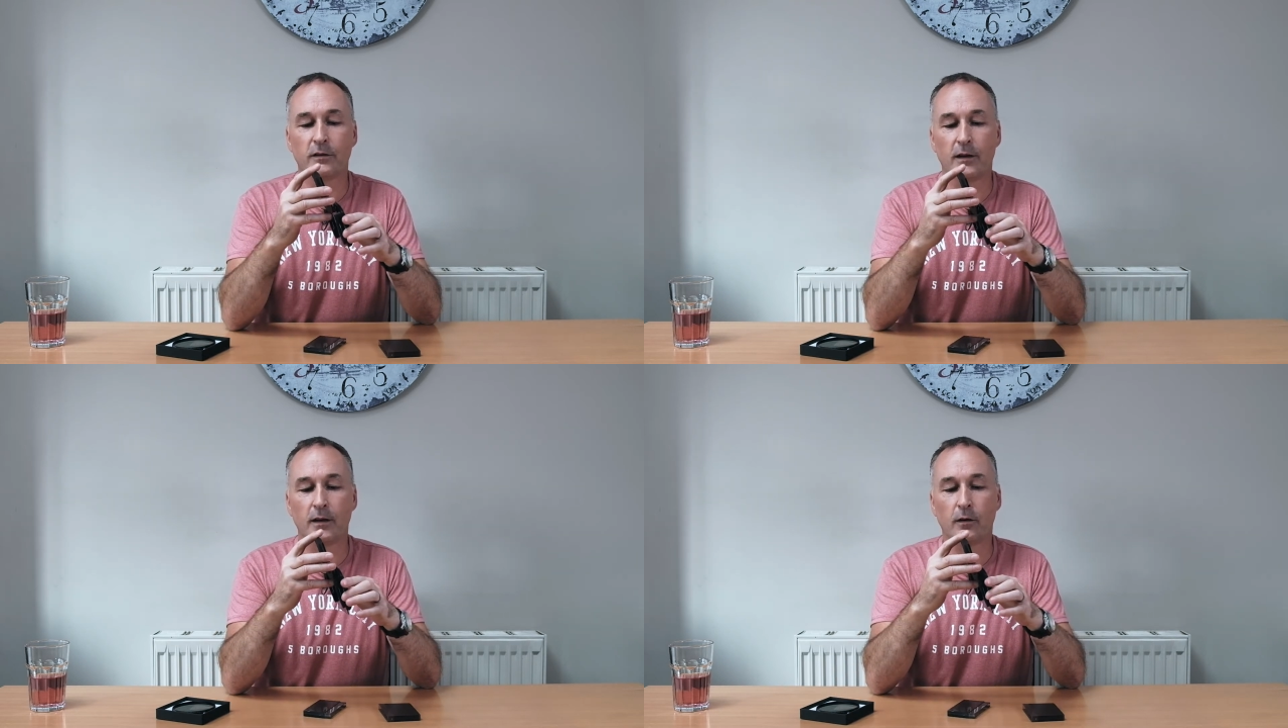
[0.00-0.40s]

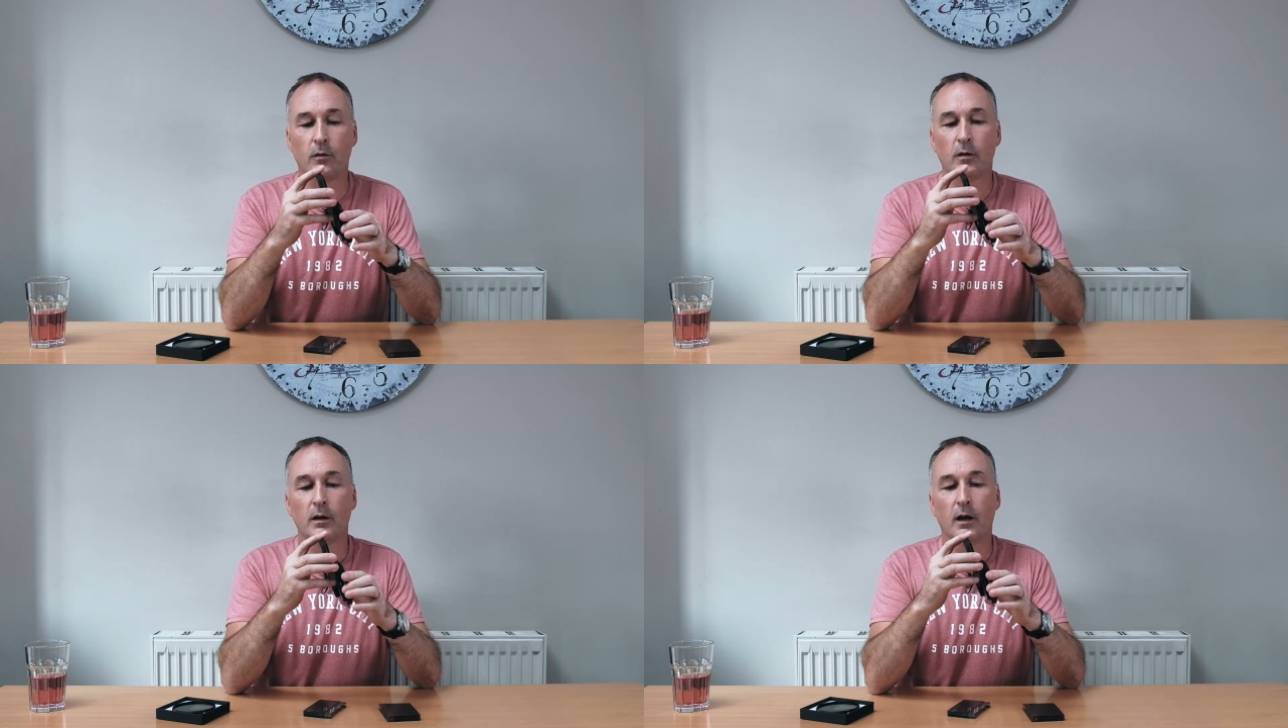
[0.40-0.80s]
just a
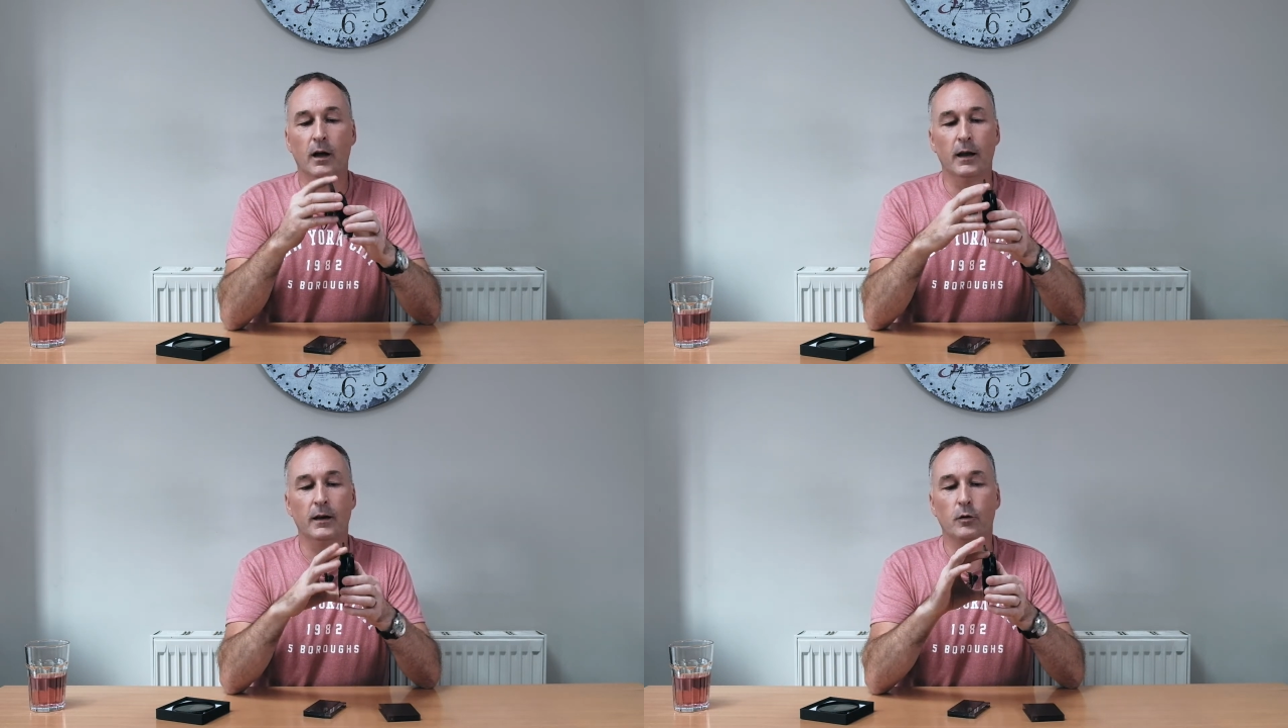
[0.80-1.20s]

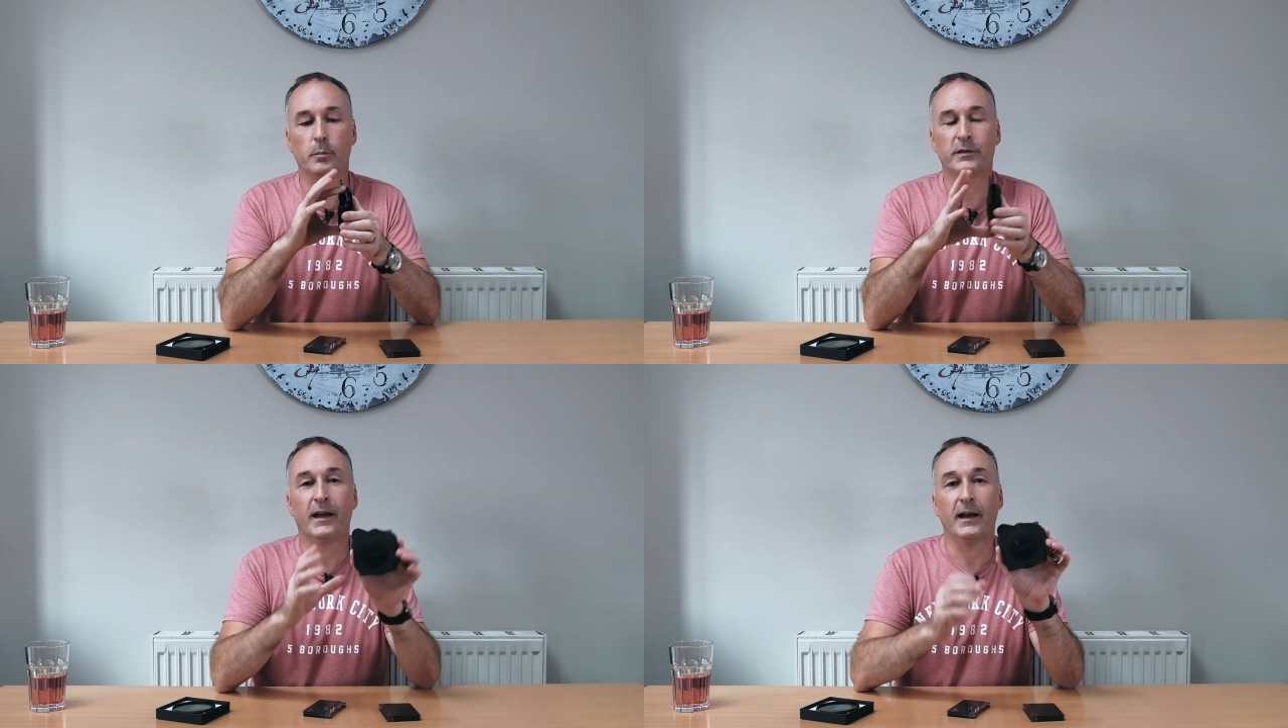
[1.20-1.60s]

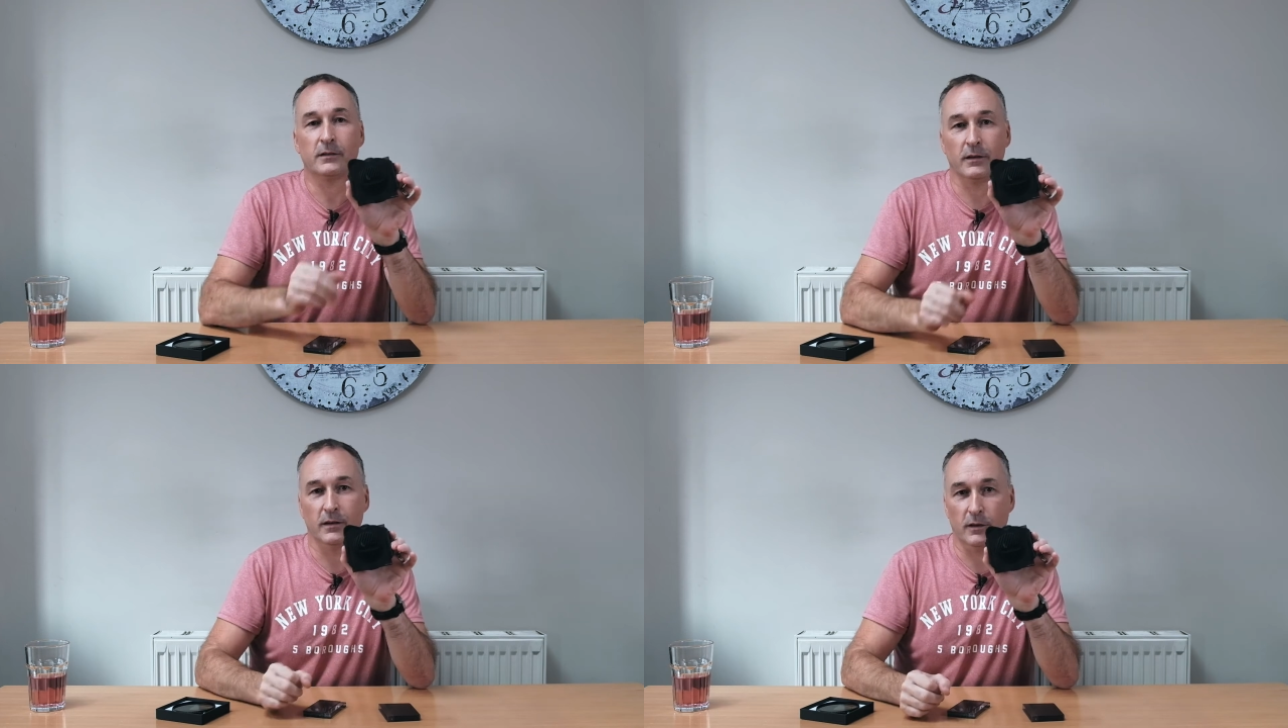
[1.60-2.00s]
little
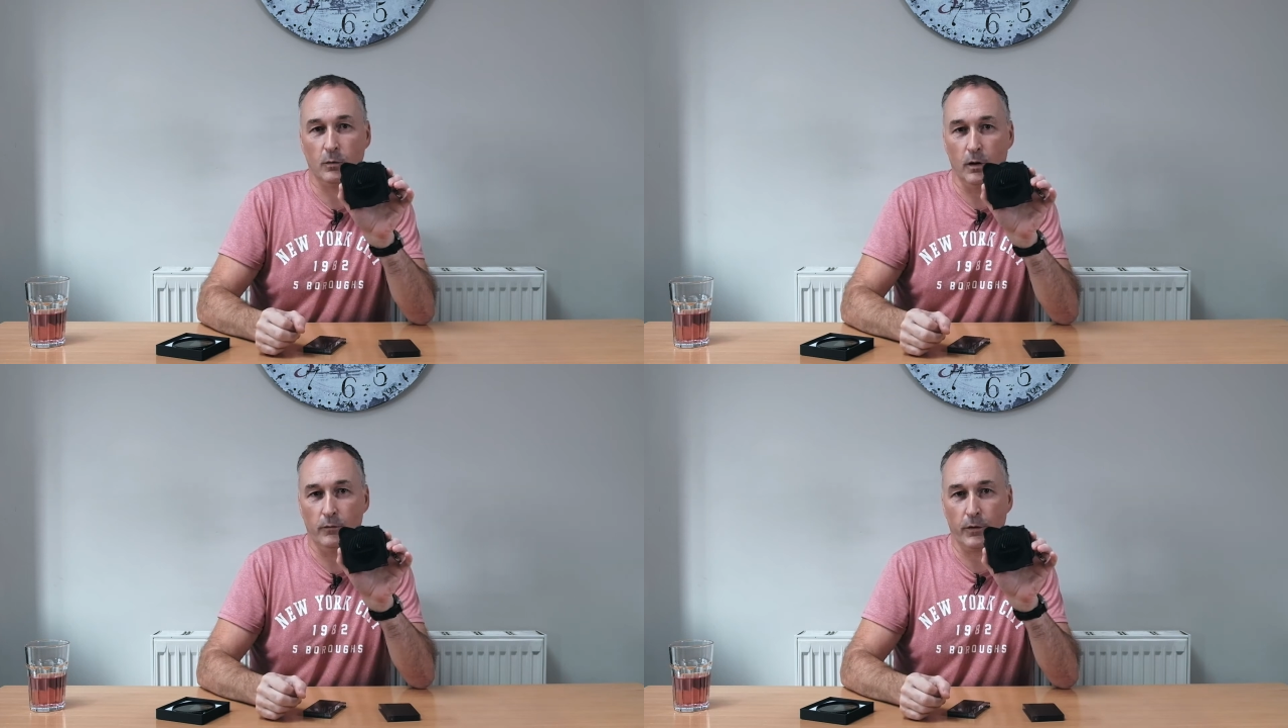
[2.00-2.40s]
protector
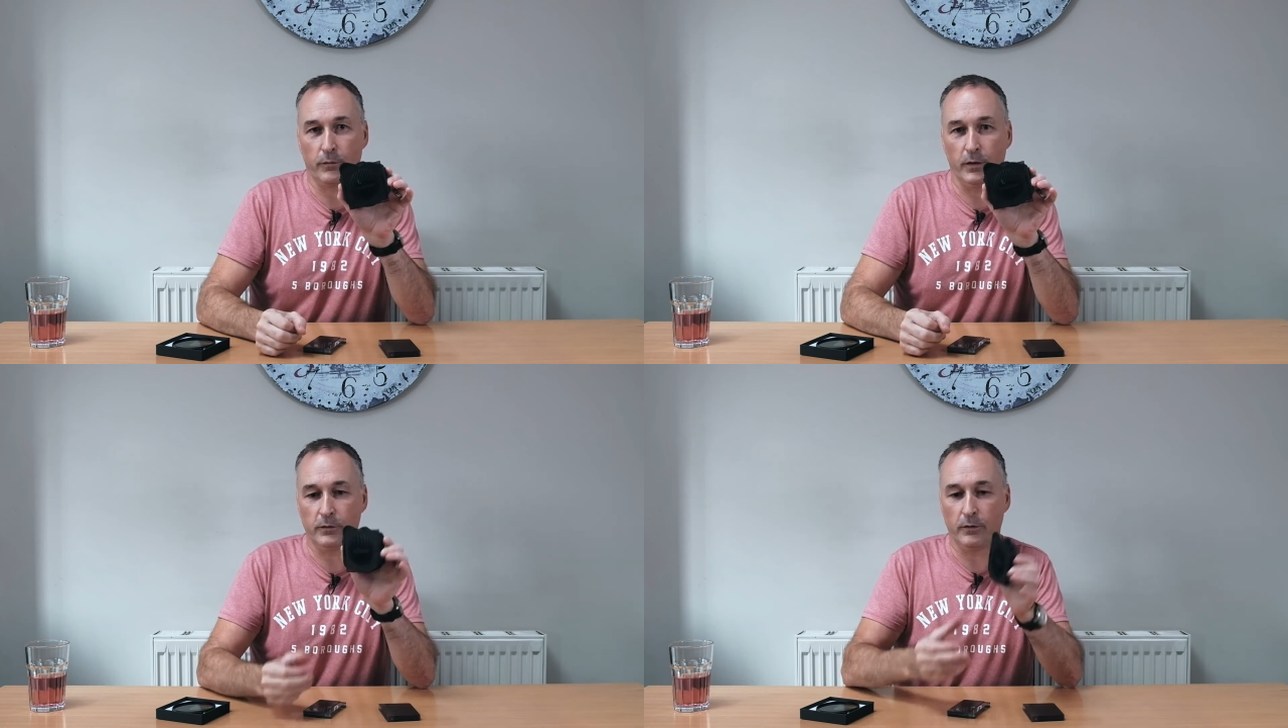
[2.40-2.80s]
to go over
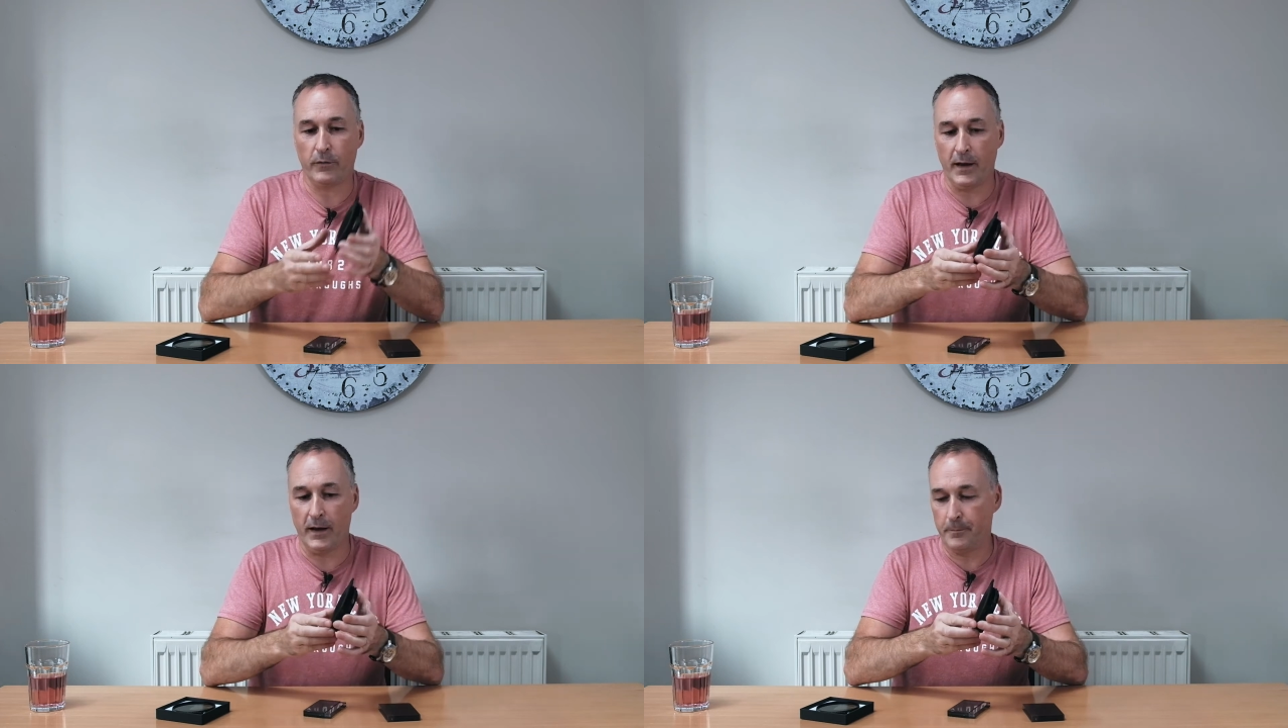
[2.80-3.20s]
the front
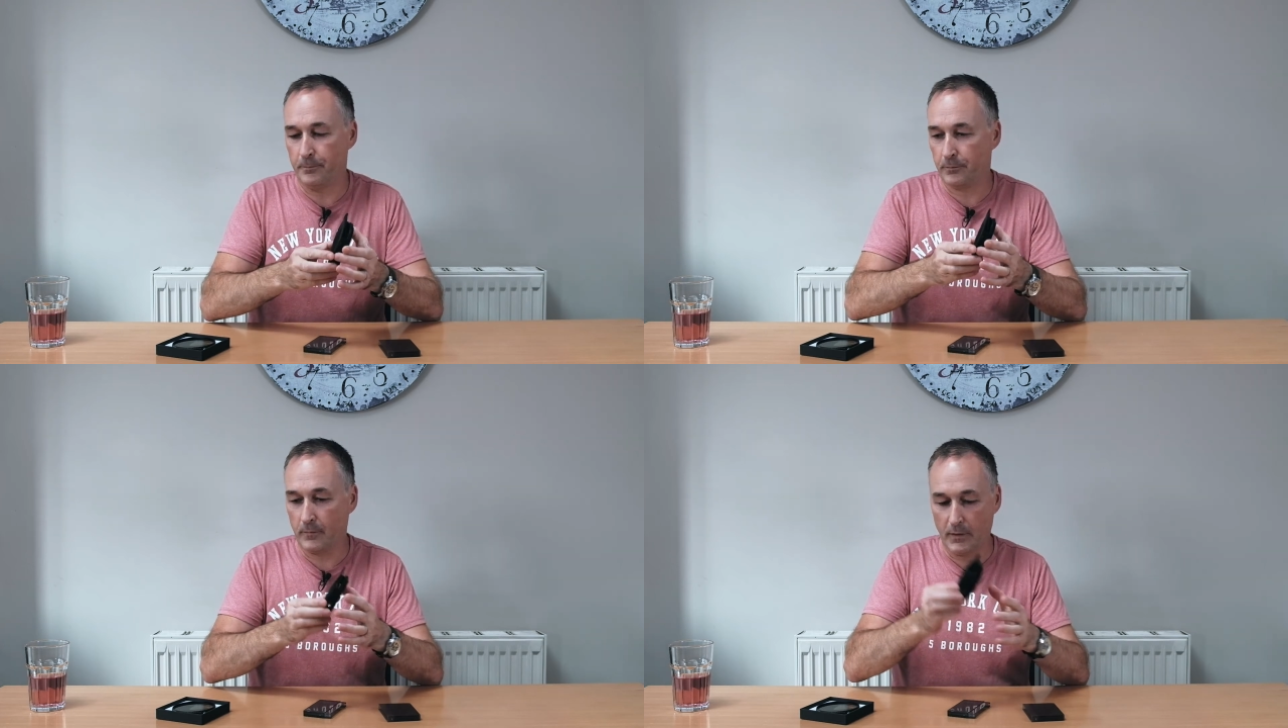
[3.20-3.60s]
of
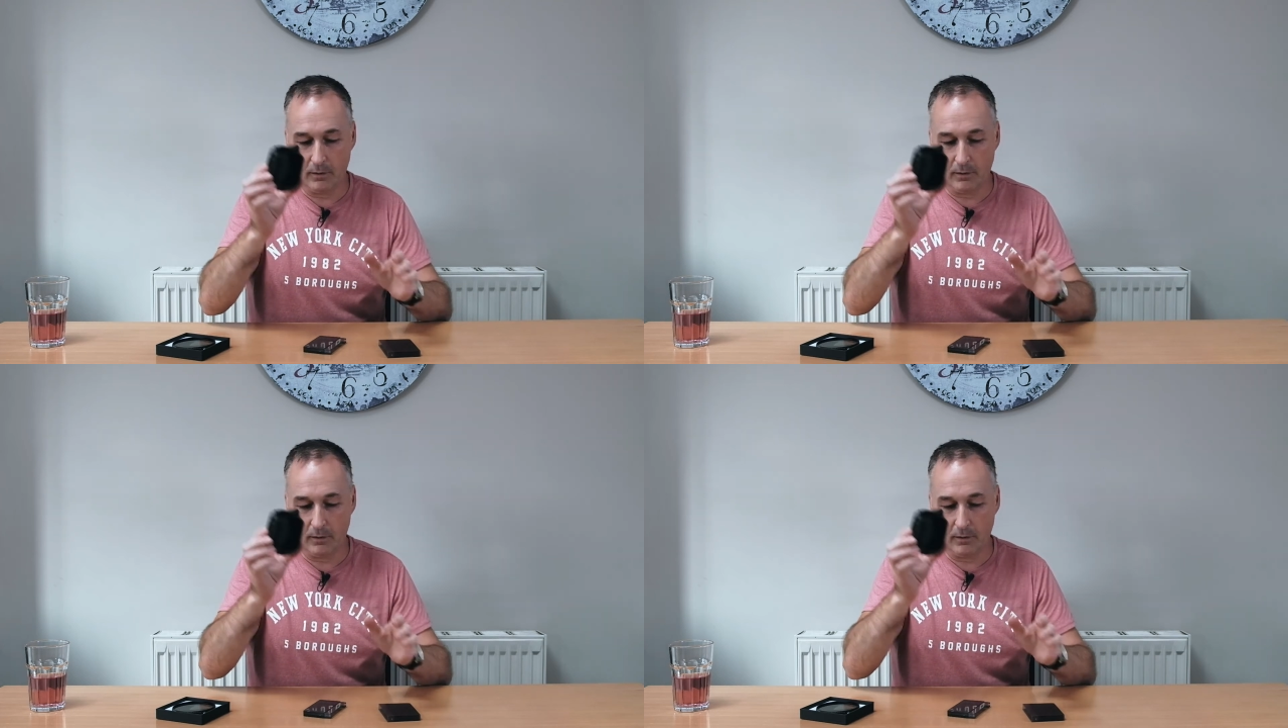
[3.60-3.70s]
there.